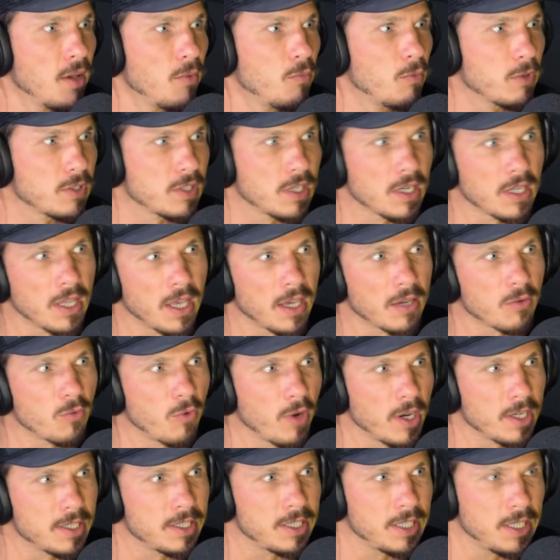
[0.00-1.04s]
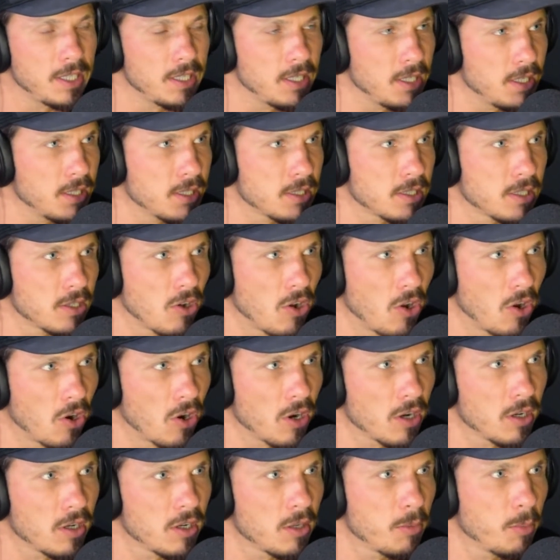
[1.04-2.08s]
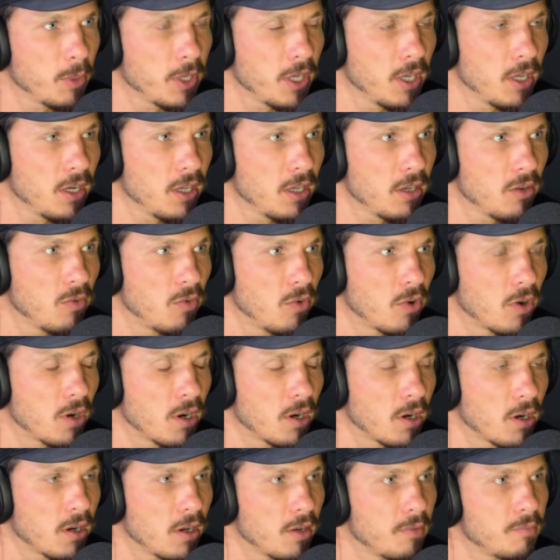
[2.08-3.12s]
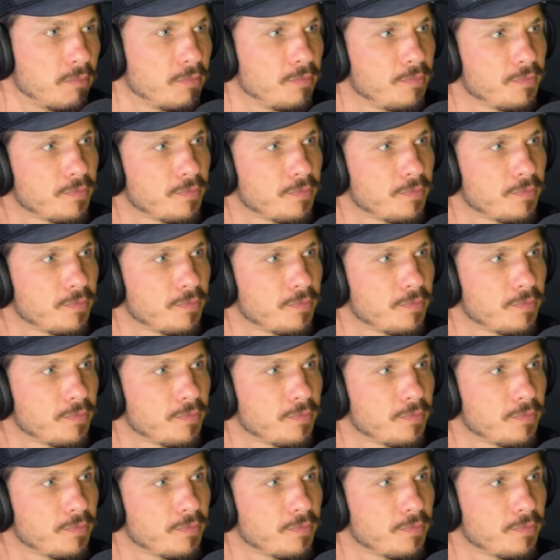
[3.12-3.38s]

was it like quite tedious and hard at the beginning or uh,